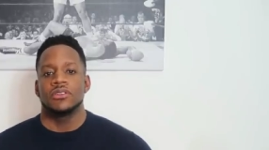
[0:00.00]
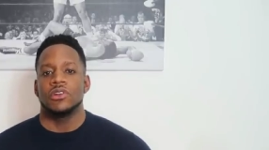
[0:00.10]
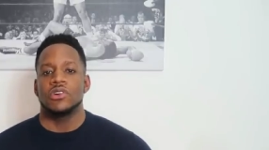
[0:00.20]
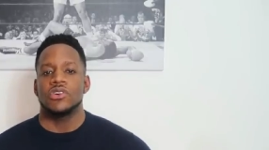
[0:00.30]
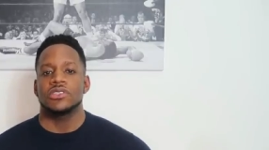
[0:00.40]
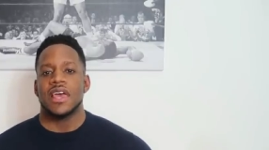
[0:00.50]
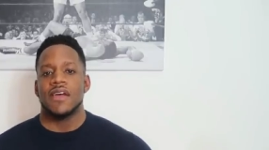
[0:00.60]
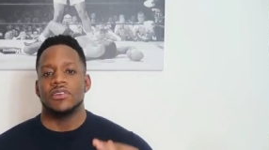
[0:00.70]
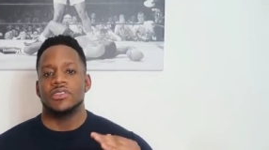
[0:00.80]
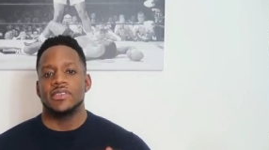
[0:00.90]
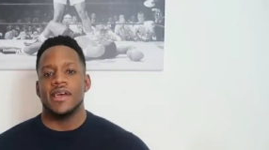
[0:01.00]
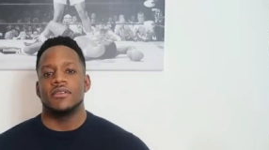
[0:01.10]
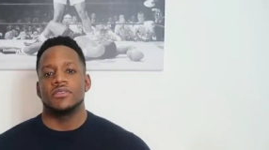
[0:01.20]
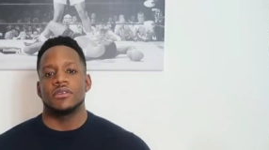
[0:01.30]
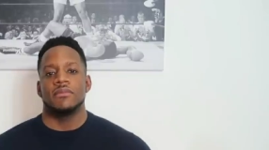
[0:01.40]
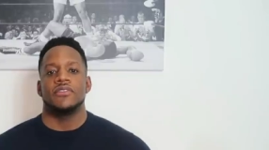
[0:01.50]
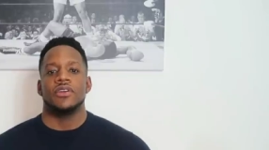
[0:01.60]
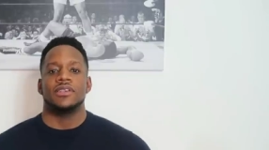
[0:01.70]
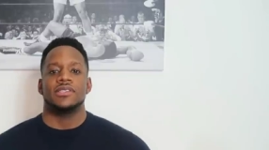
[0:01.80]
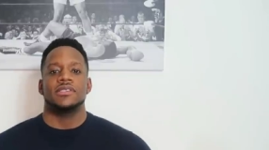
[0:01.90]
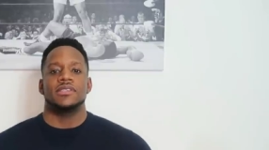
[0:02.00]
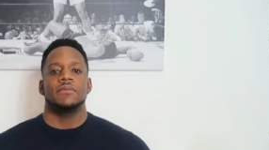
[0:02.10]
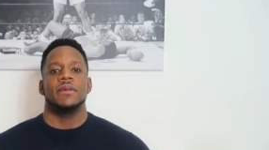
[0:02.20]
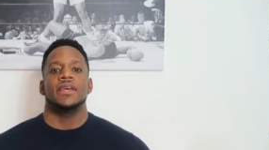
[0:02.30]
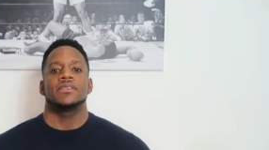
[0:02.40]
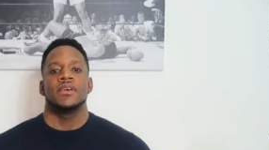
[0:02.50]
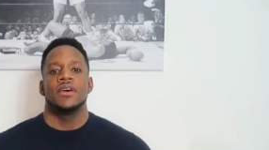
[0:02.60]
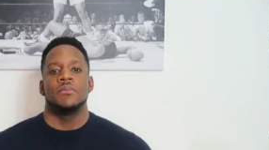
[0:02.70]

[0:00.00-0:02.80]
dollar cost average down on some of your existing plays,